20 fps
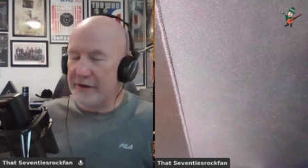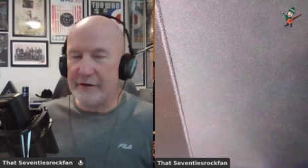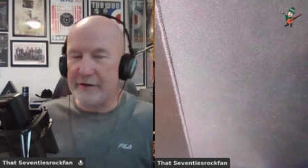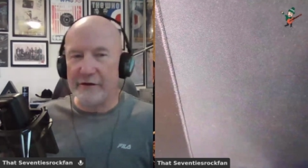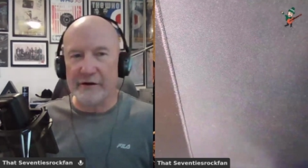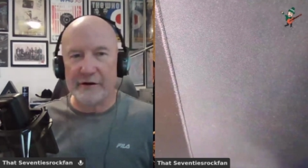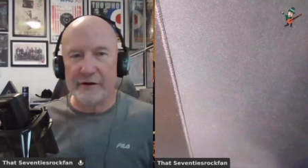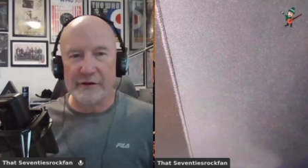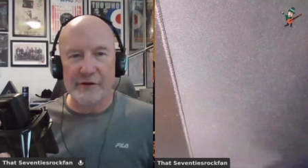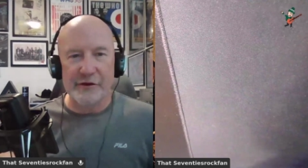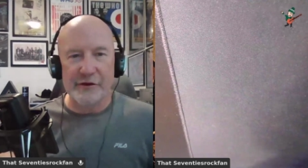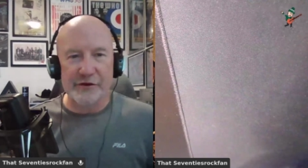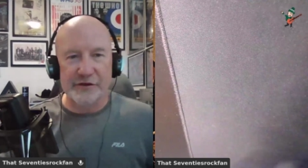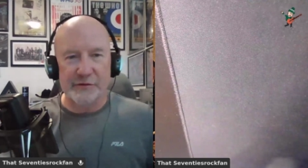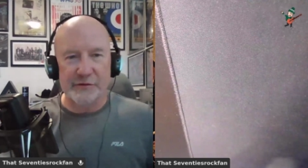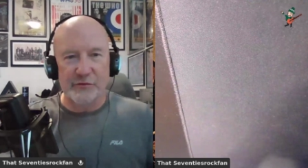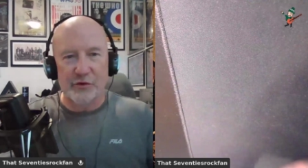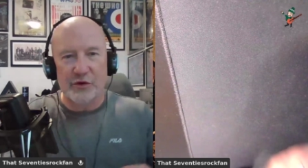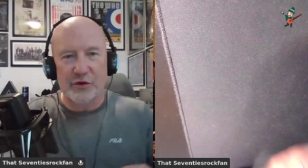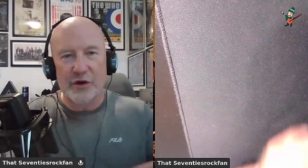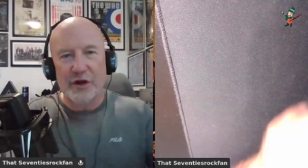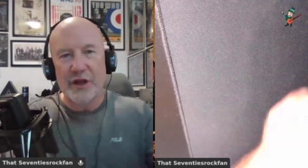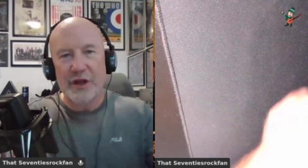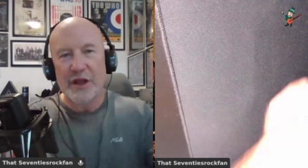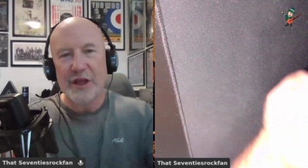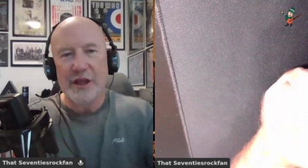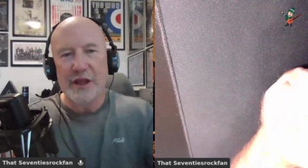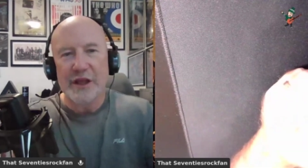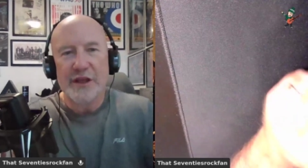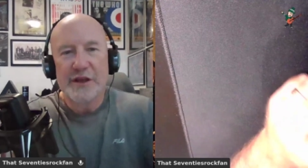Got to clear some more
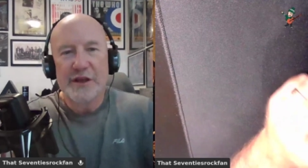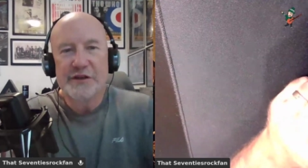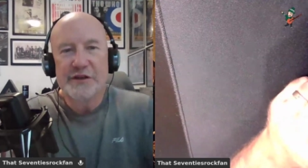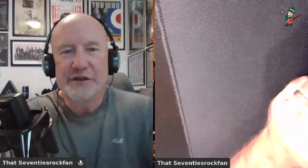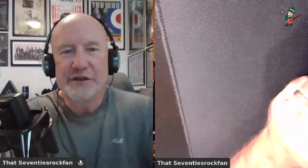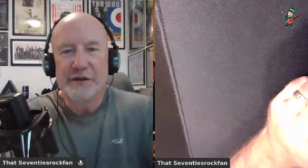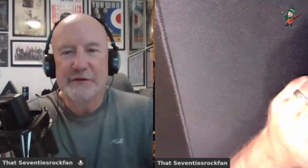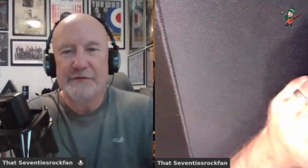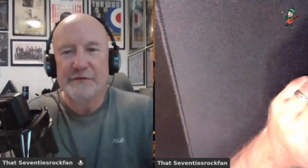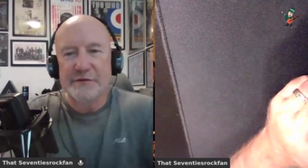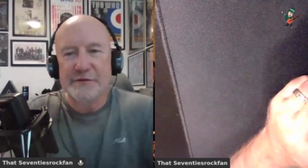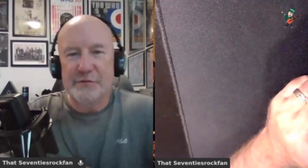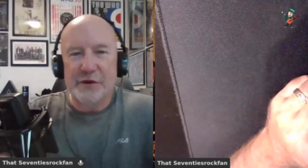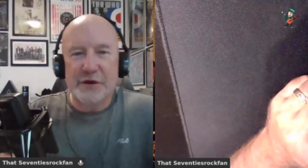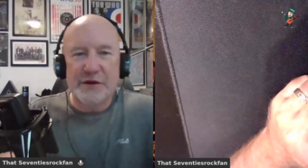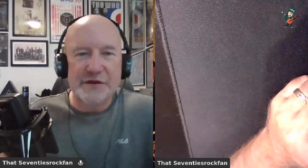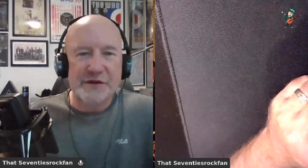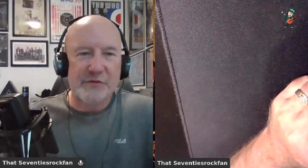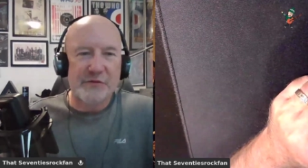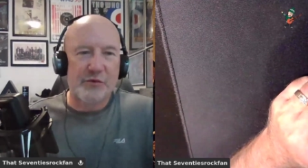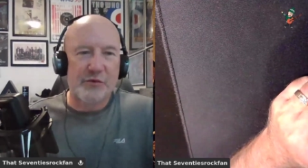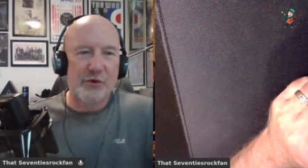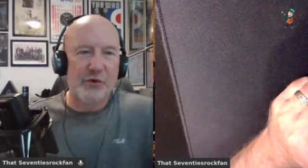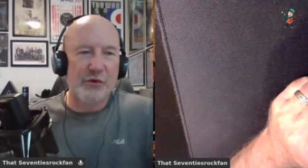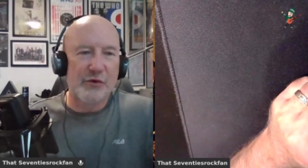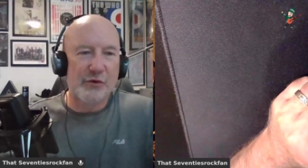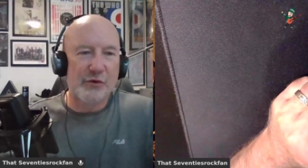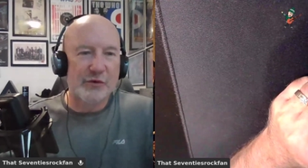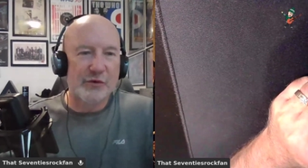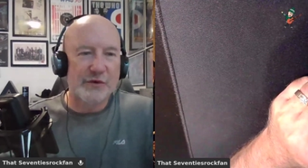shelf space to
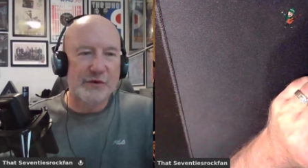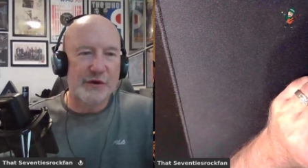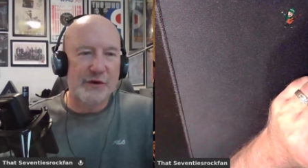put those